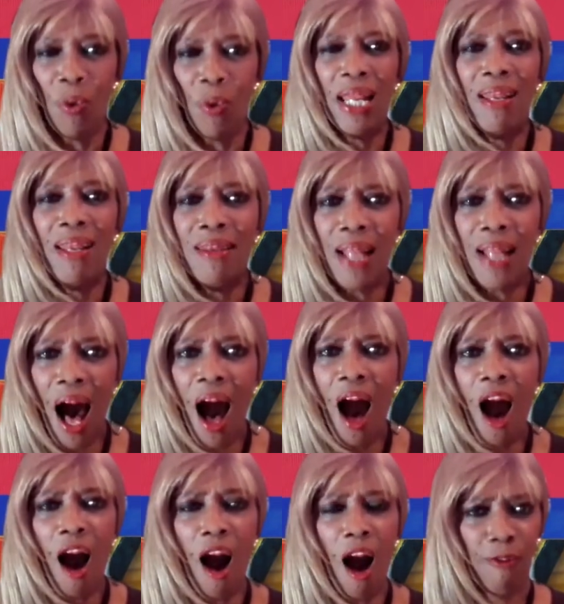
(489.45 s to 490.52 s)
We
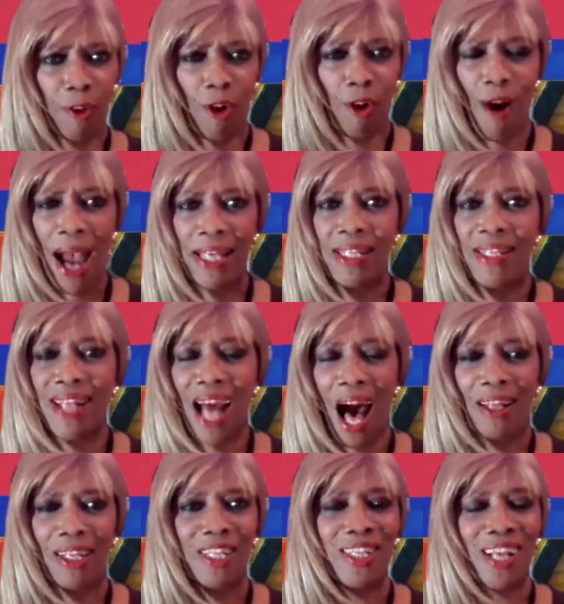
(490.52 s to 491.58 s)
love Christ's
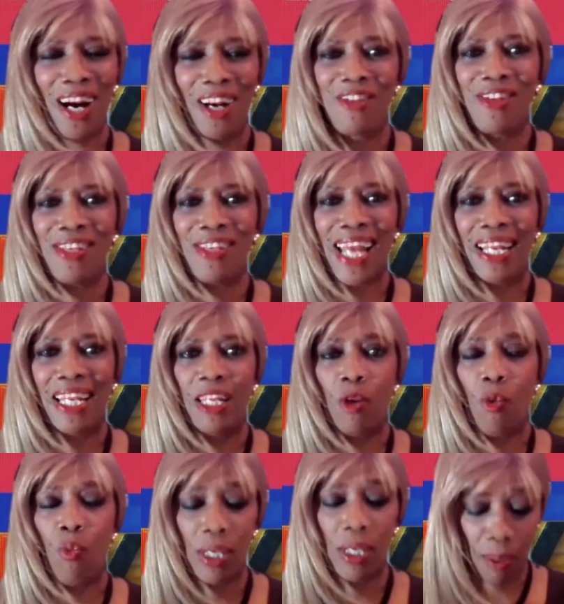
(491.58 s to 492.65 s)
knowledge,
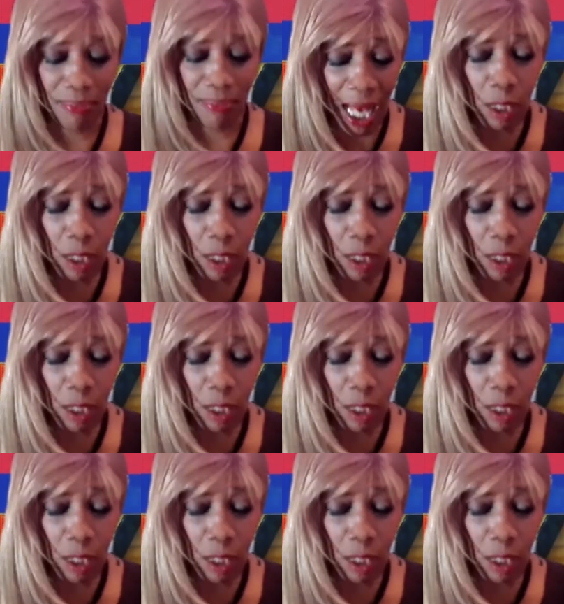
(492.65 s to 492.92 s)
understanding, and wisdom.